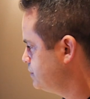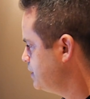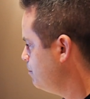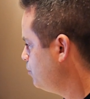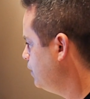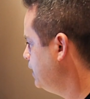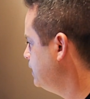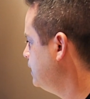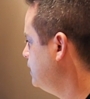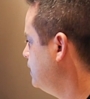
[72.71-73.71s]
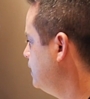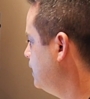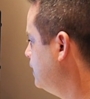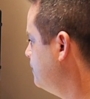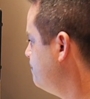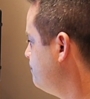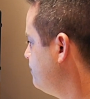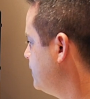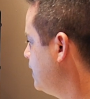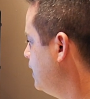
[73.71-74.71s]
sample rate. And
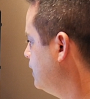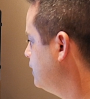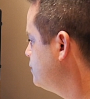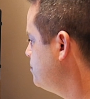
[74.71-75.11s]
let's